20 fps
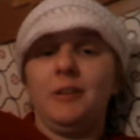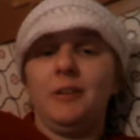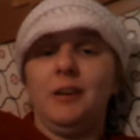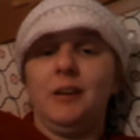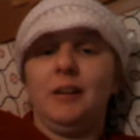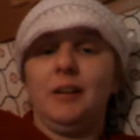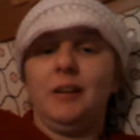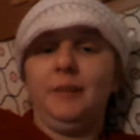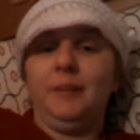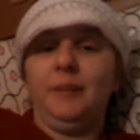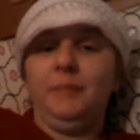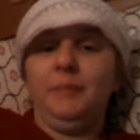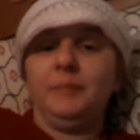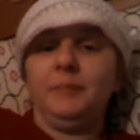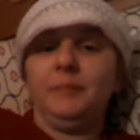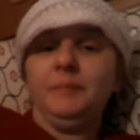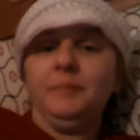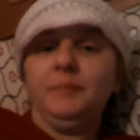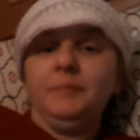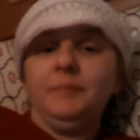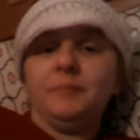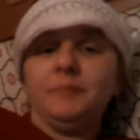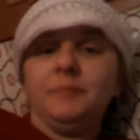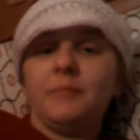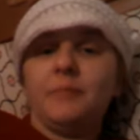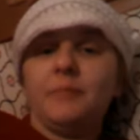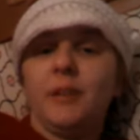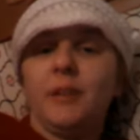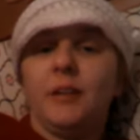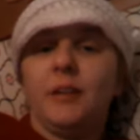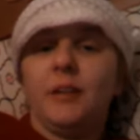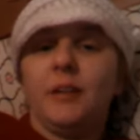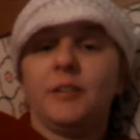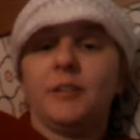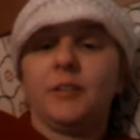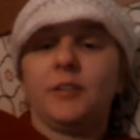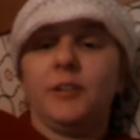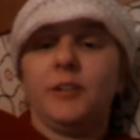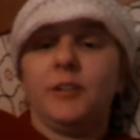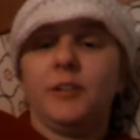It
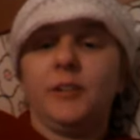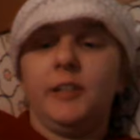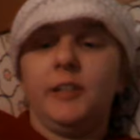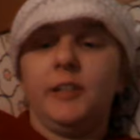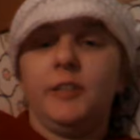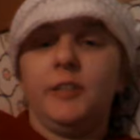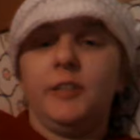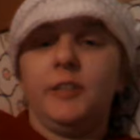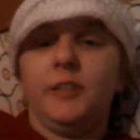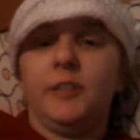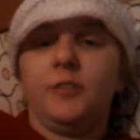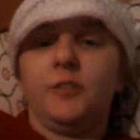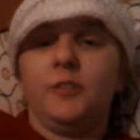is currently